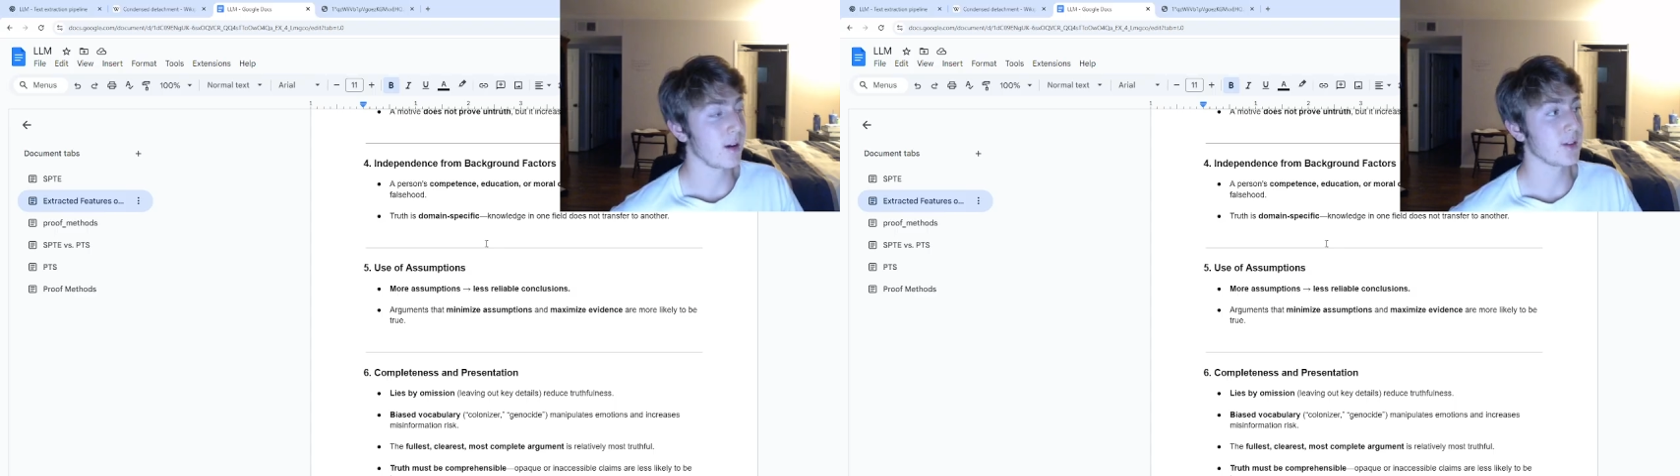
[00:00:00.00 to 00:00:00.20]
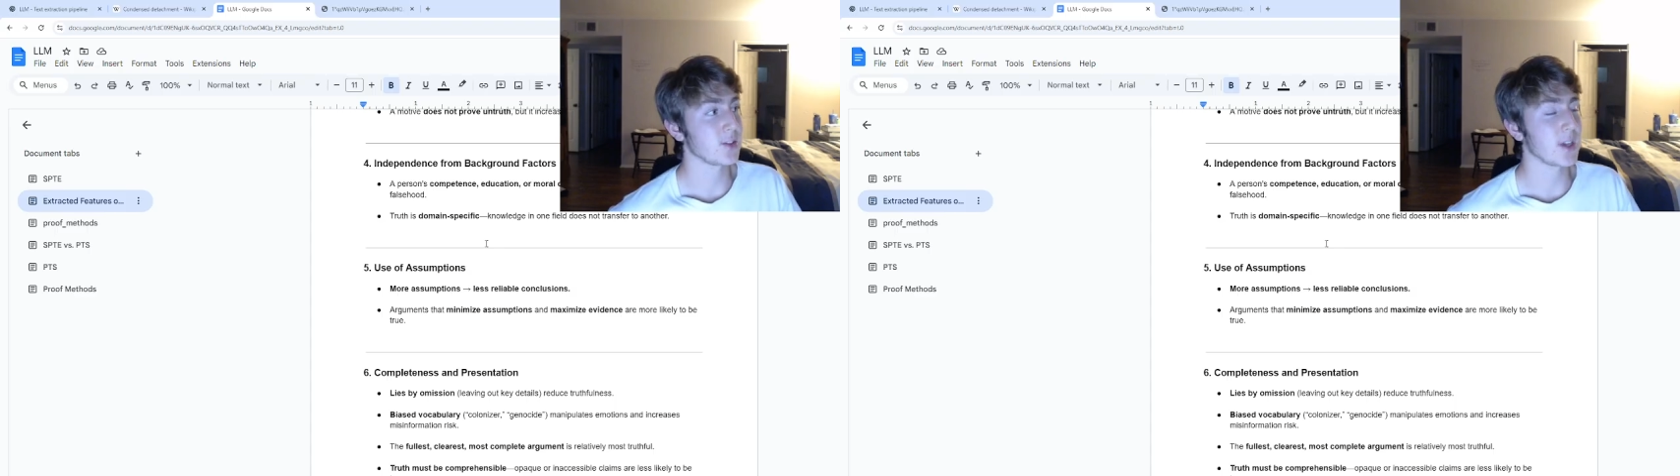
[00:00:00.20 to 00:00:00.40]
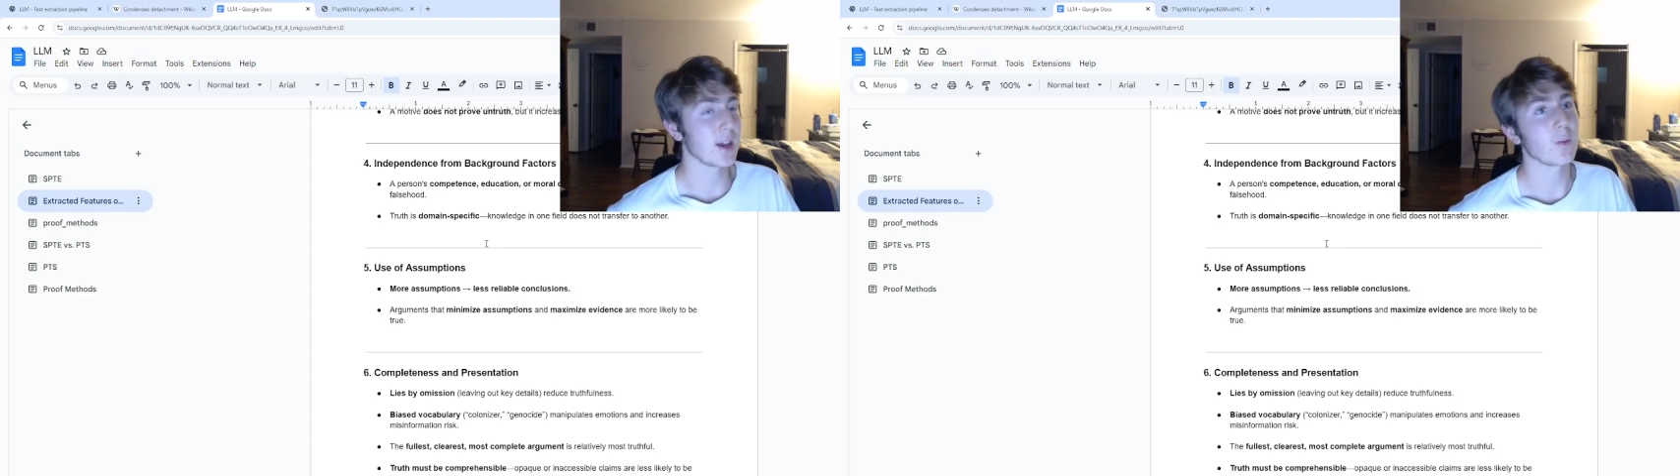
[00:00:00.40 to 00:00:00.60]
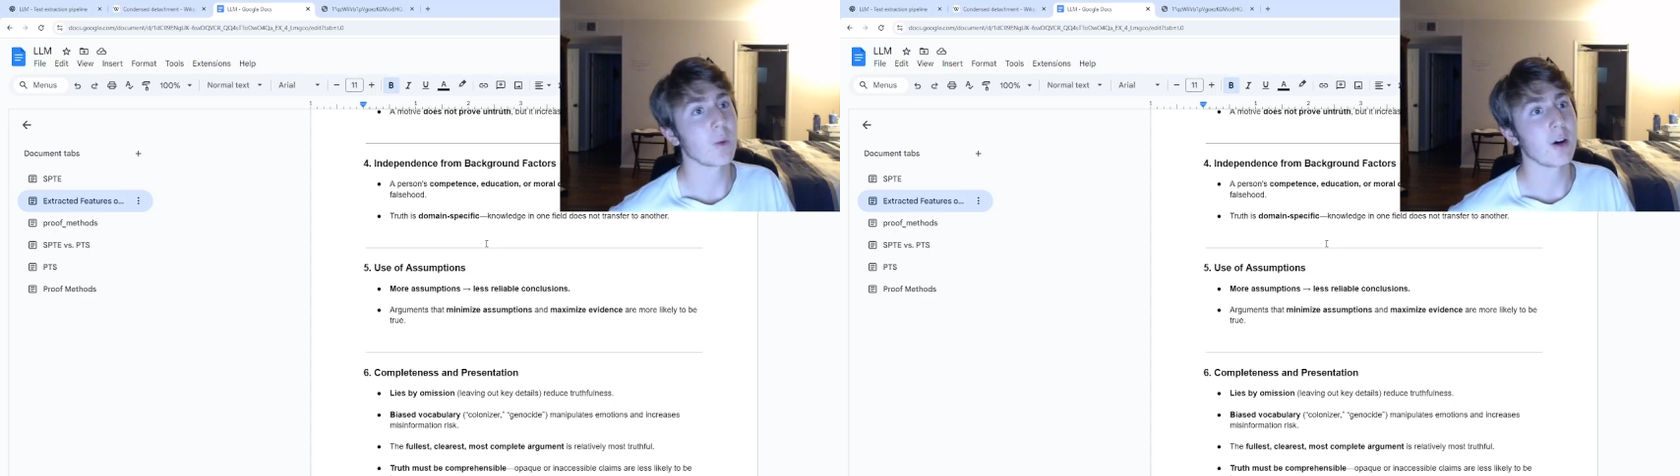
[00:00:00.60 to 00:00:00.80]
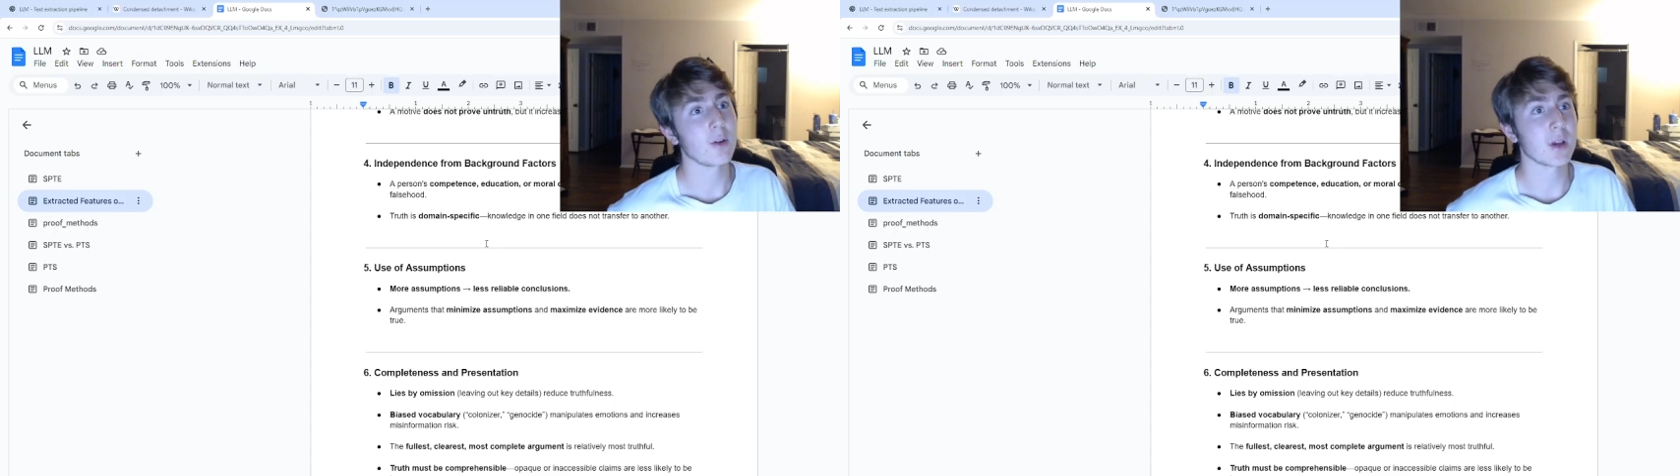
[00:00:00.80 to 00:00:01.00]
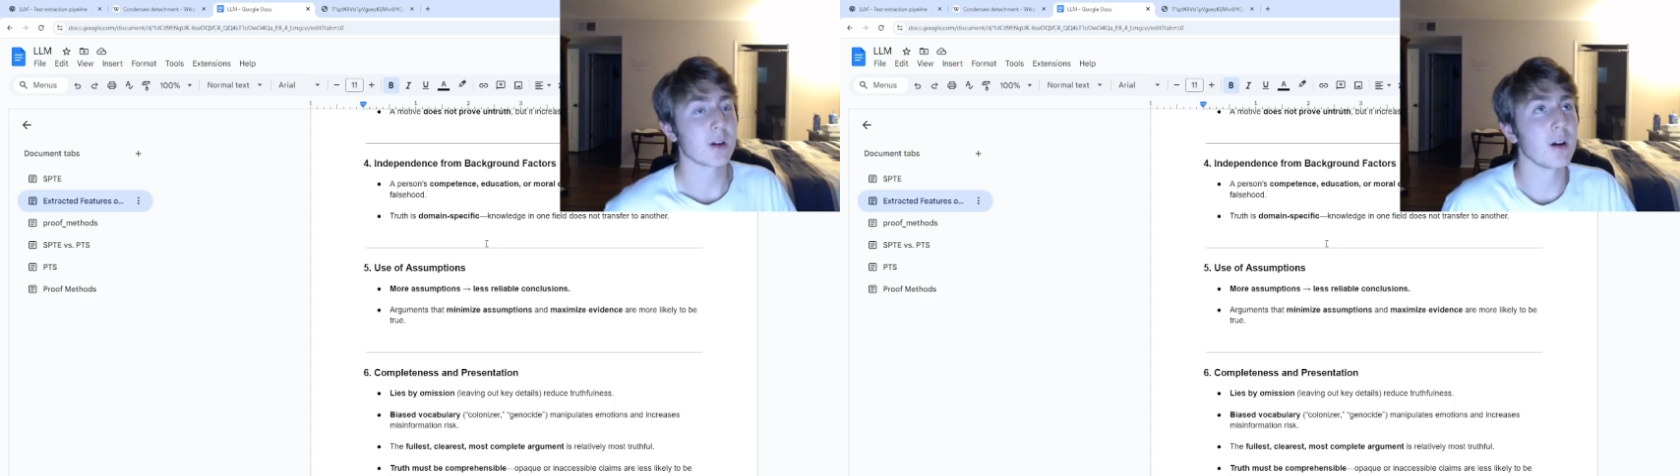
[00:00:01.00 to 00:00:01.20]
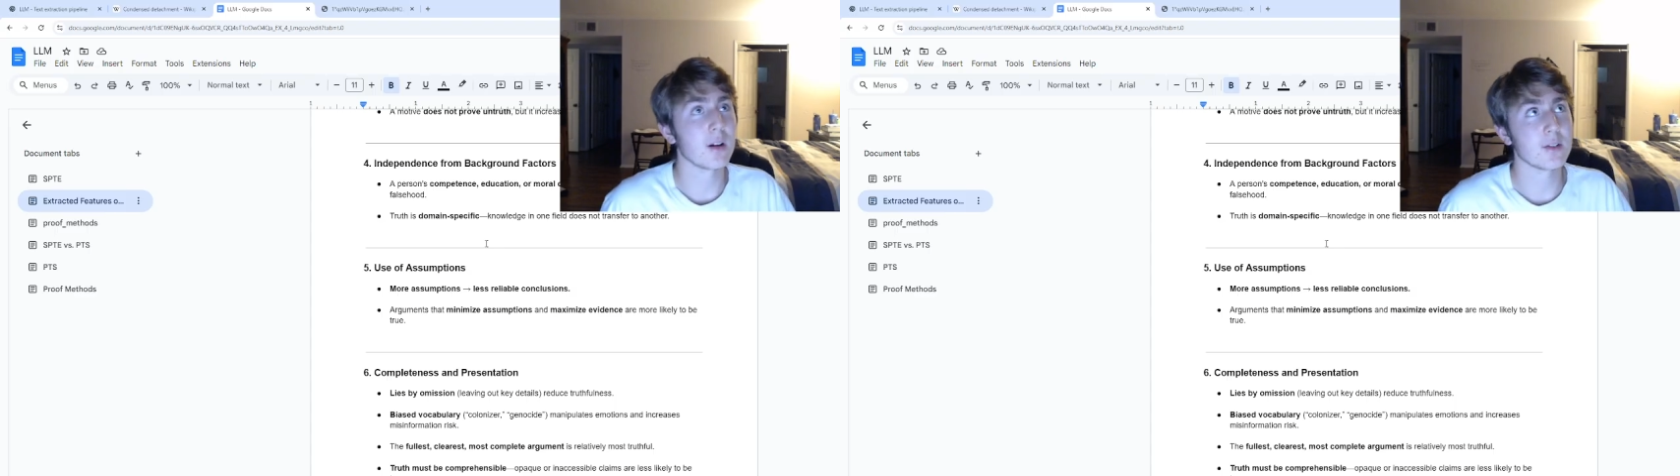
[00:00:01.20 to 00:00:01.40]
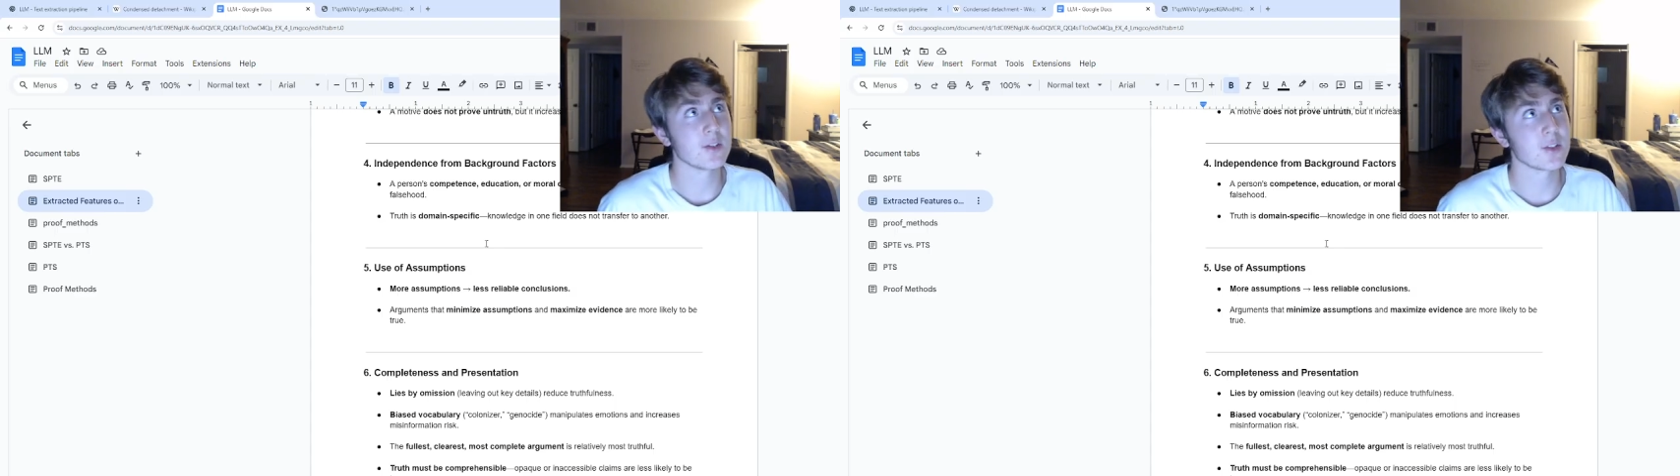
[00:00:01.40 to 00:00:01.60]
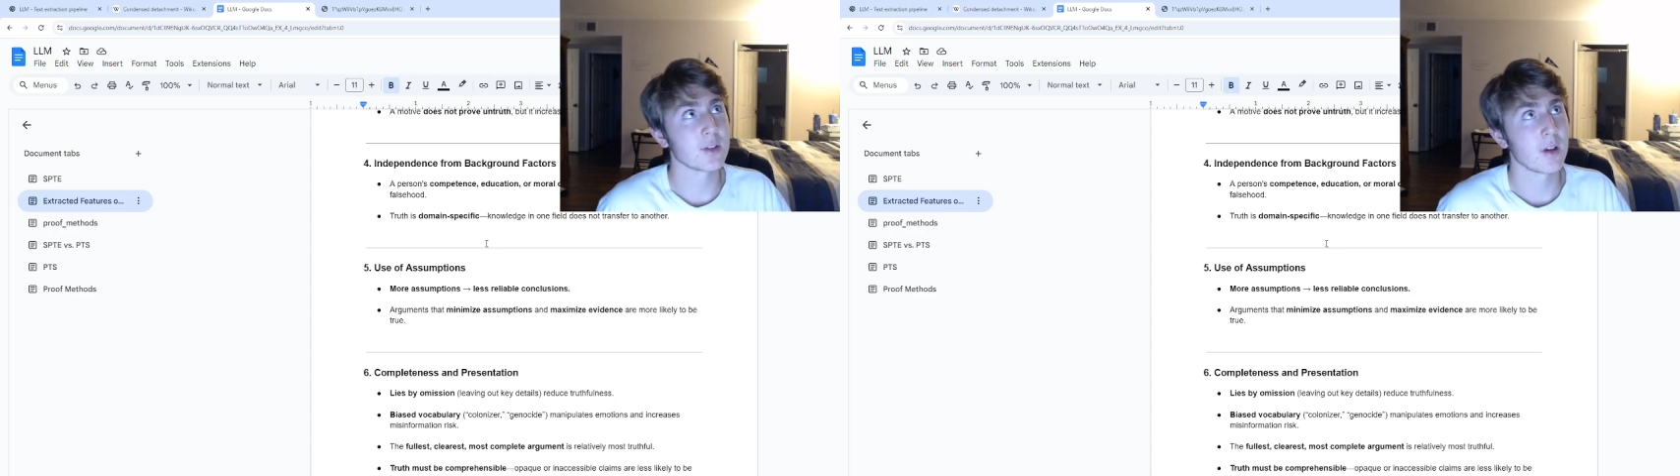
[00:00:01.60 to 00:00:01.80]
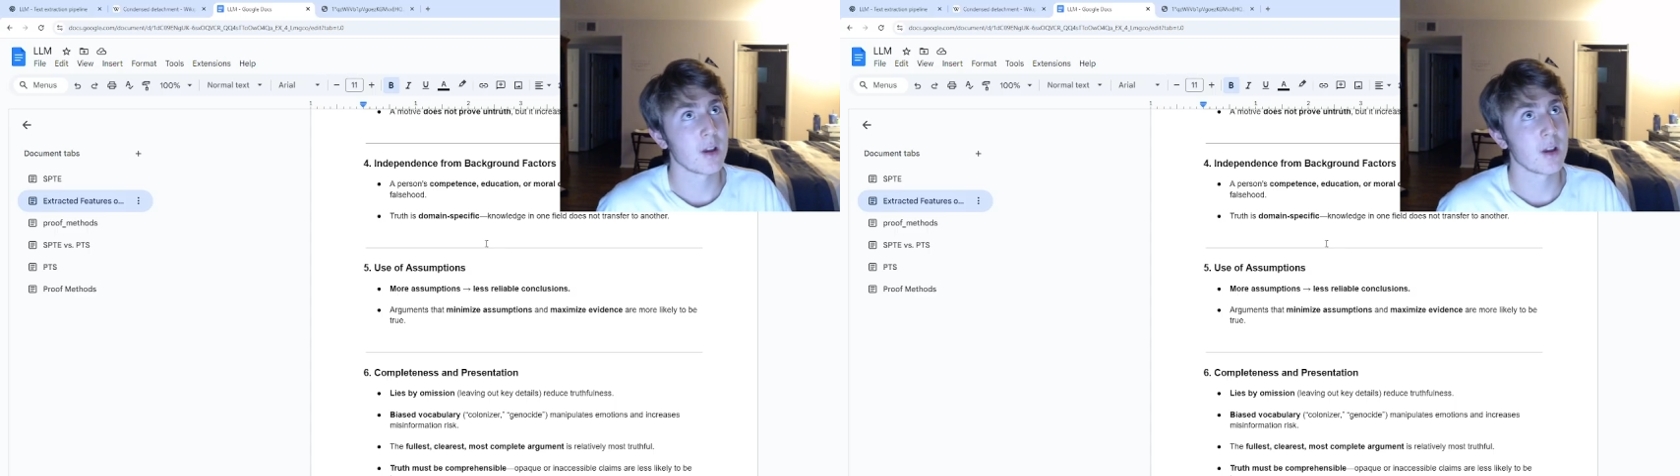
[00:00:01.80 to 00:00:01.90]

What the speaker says: say, well, because